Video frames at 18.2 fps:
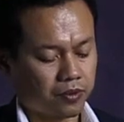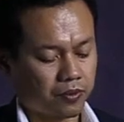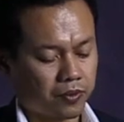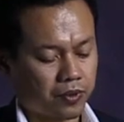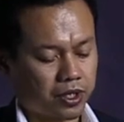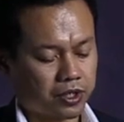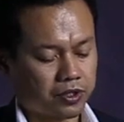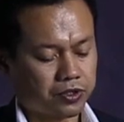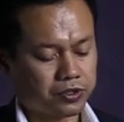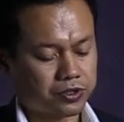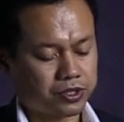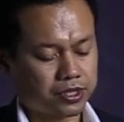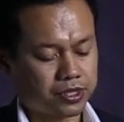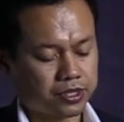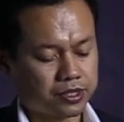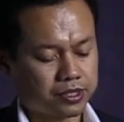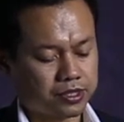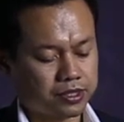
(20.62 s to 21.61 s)
we are
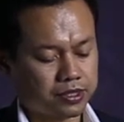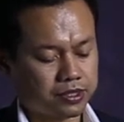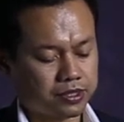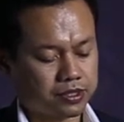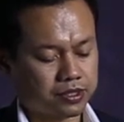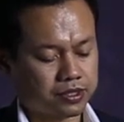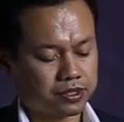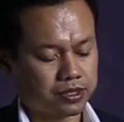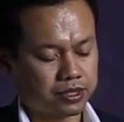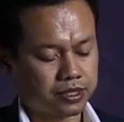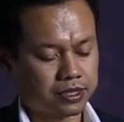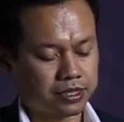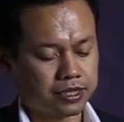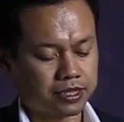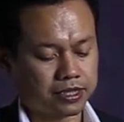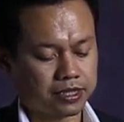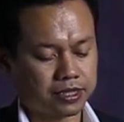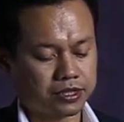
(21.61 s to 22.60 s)
using
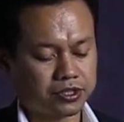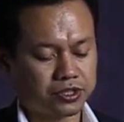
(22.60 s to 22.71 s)
the